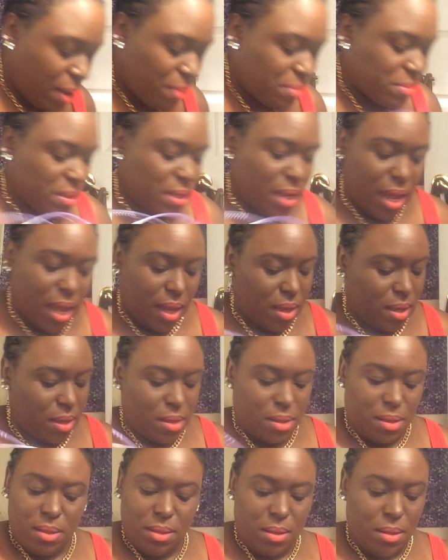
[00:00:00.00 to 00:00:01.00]
I was like,
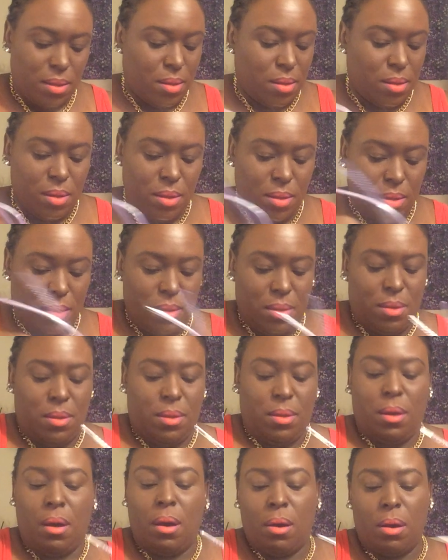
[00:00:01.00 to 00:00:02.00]

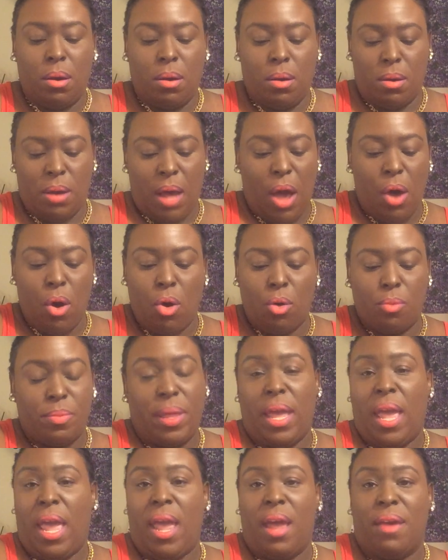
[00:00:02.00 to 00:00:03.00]
I hope
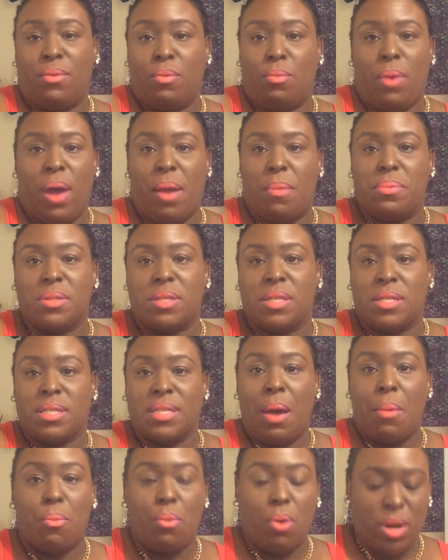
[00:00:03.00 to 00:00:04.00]
they have the white ones
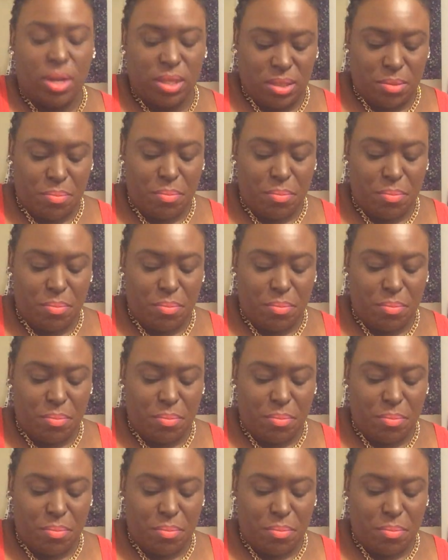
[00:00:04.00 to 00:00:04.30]
because I wanted